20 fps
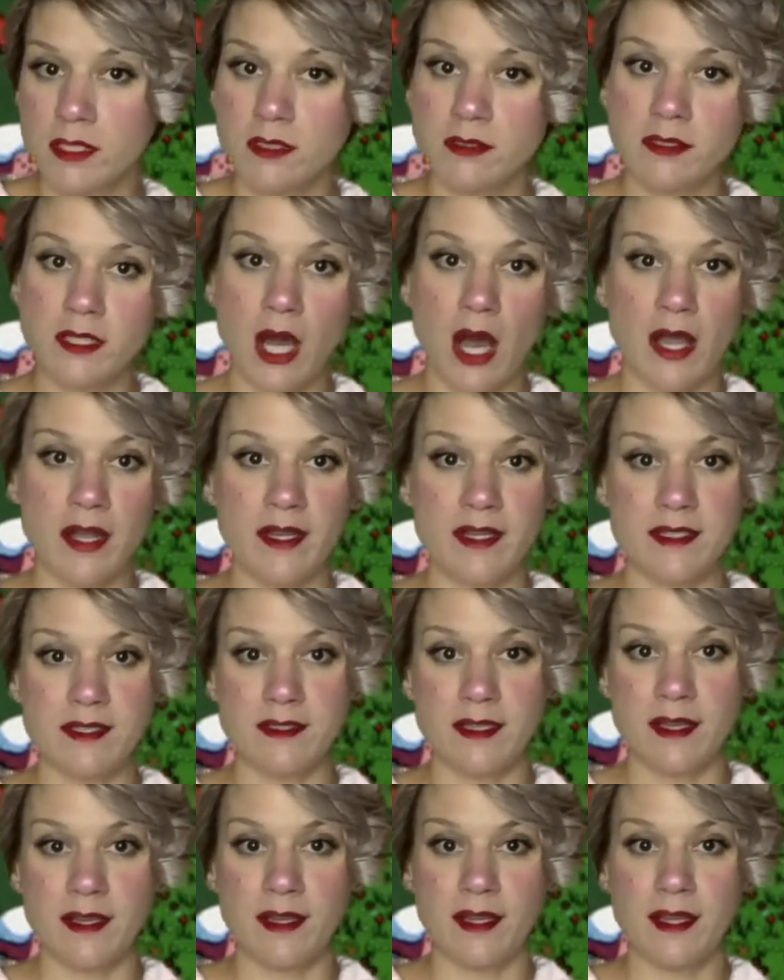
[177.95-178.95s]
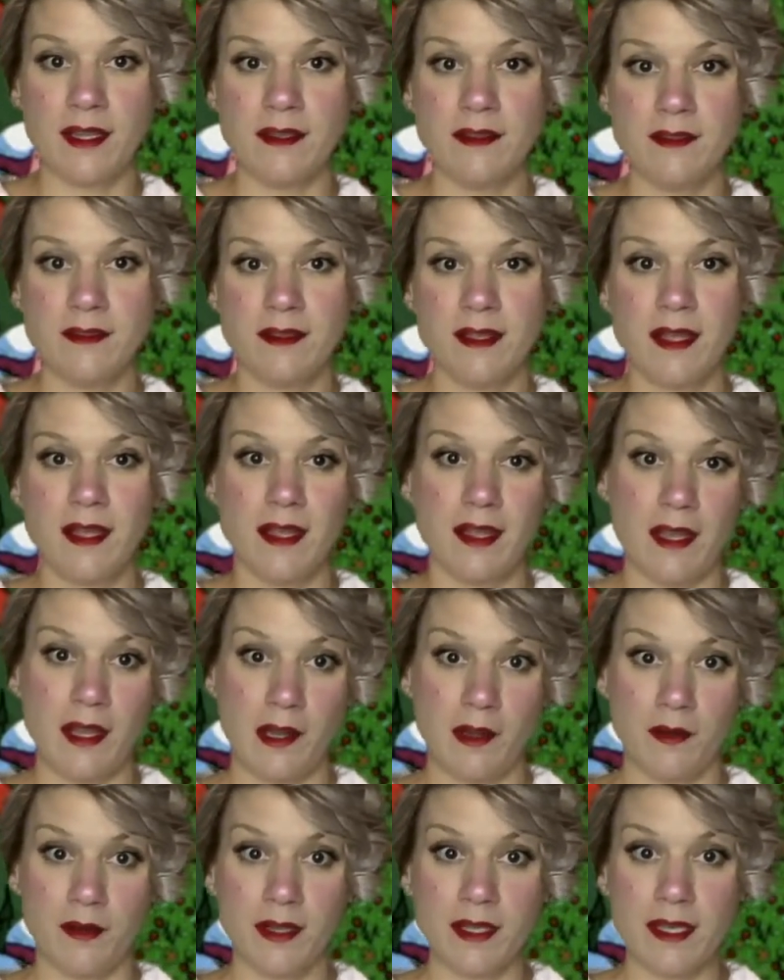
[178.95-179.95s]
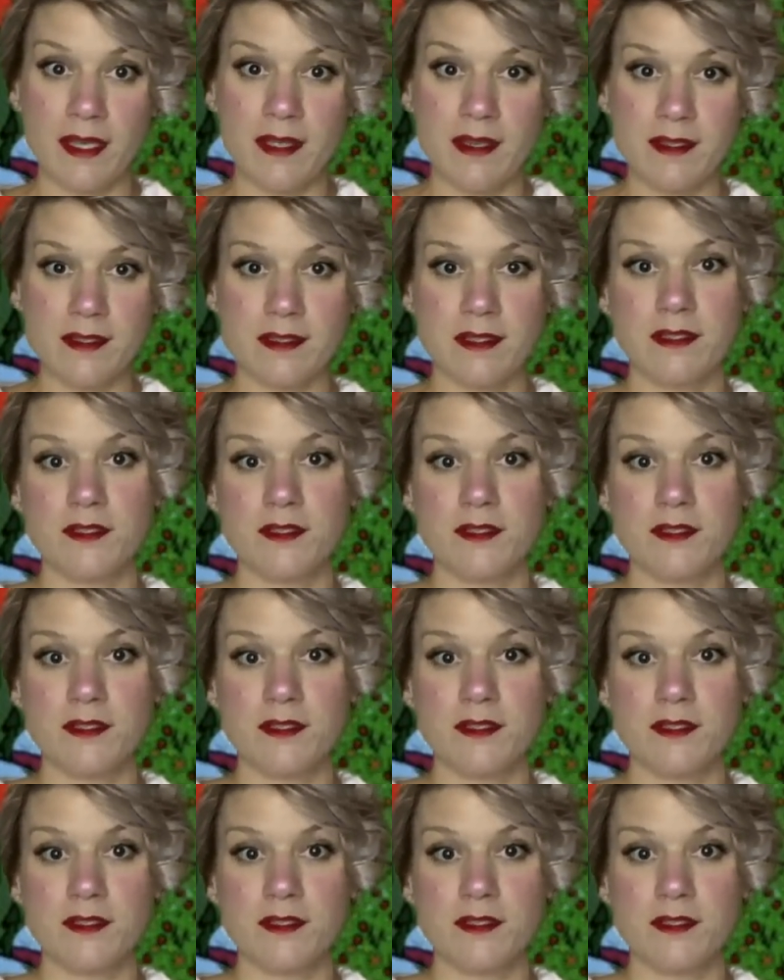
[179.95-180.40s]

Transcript: condescending, arrogant,